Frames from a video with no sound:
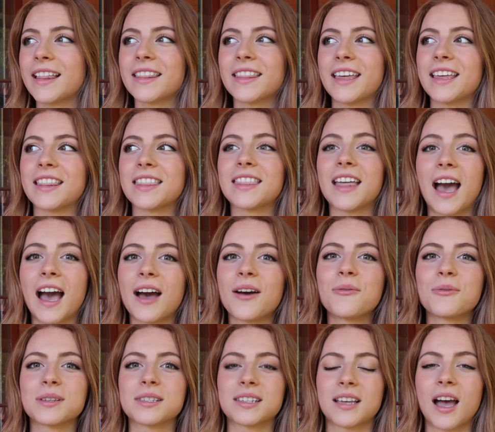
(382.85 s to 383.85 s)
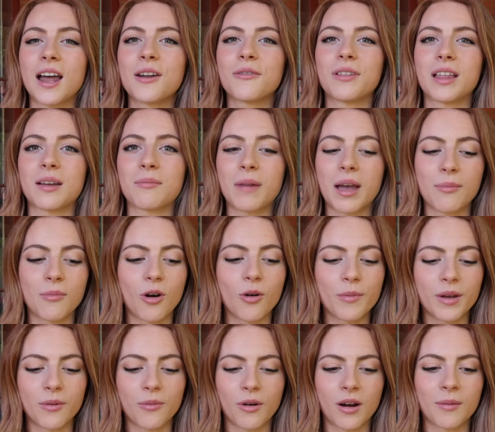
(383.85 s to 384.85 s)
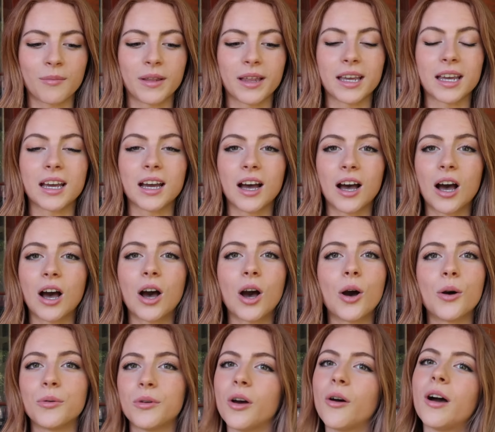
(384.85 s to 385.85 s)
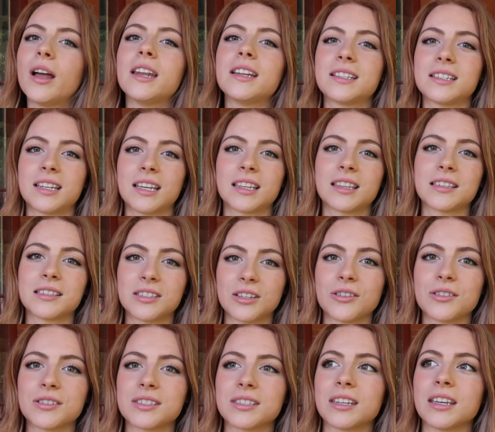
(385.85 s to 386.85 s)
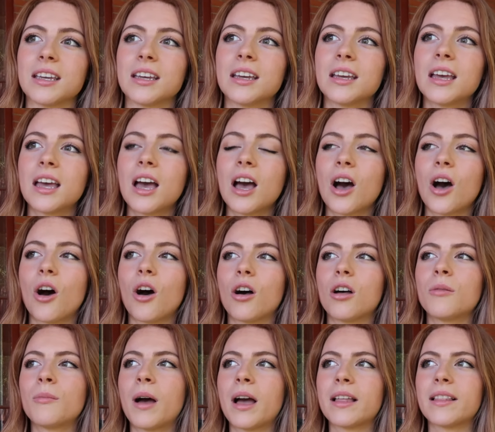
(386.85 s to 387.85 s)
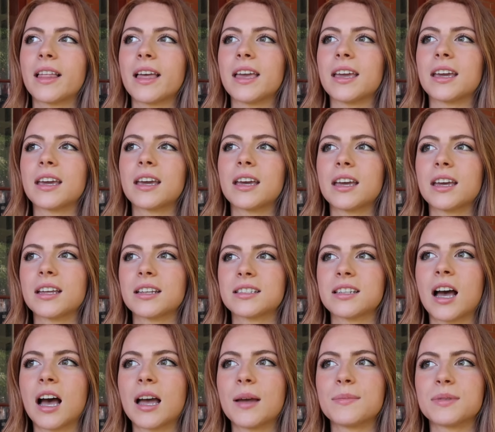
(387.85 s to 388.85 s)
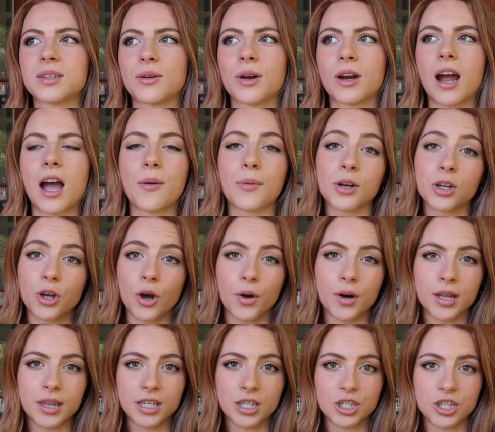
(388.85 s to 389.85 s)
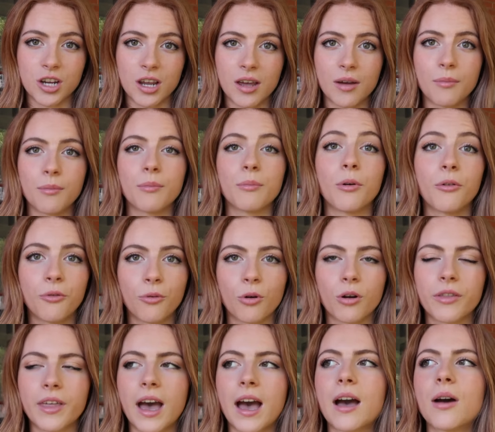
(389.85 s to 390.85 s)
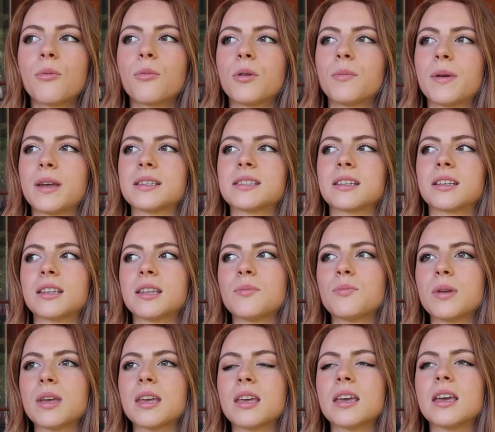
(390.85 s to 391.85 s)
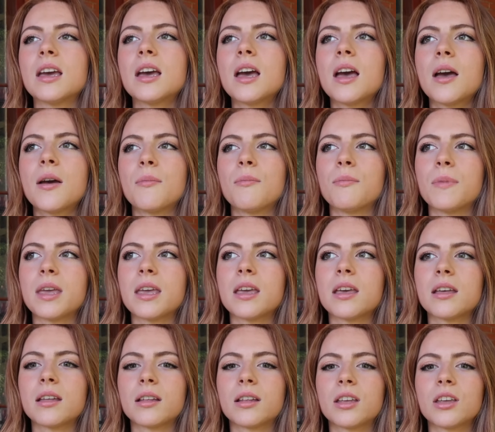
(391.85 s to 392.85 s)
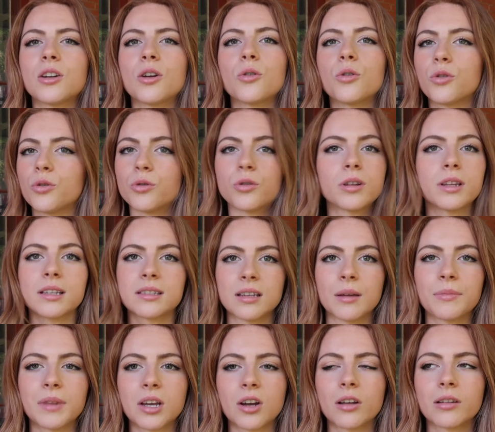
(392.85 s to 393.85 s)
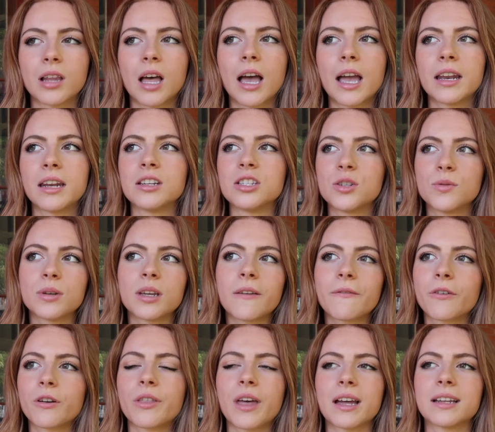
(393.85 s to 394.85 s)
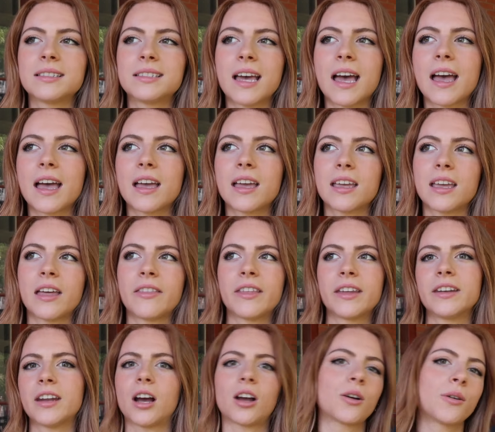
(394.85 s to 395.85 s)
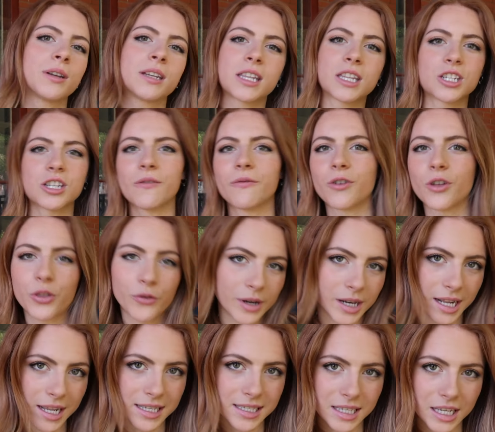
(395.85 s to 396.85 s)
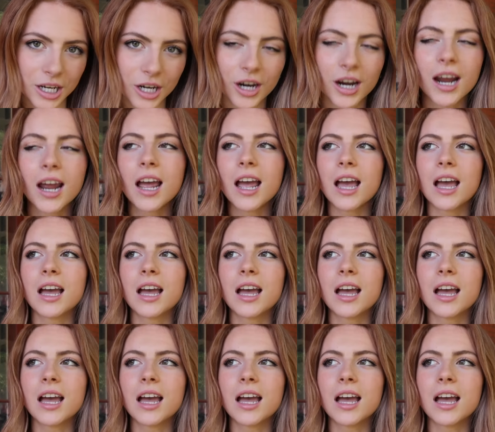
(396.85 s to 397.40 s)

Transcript: like, that was kind of like my moment where I'm like, oh no, I need to take this seriously. All my like times where I would go to the gym before that would basically be me, you know, Googling something online and doing it for that day, and then not going to the gym for 3 days later,